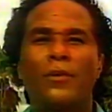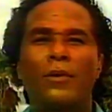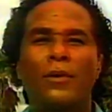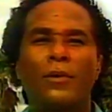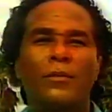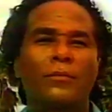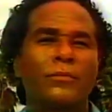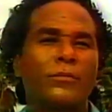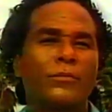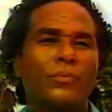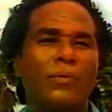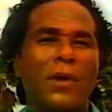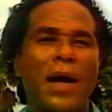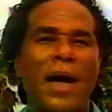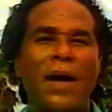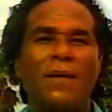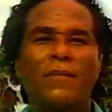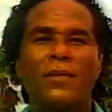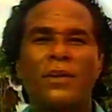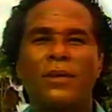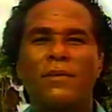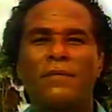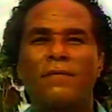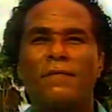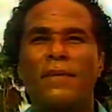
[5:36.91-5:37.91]
your
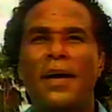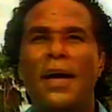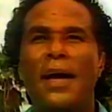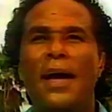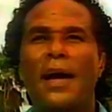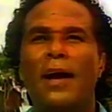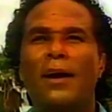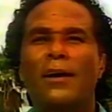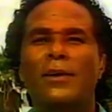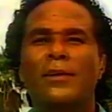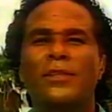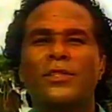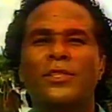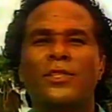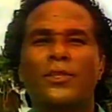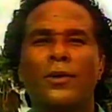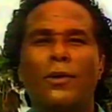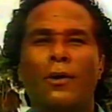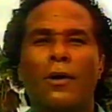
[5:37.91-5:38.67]
private affairs,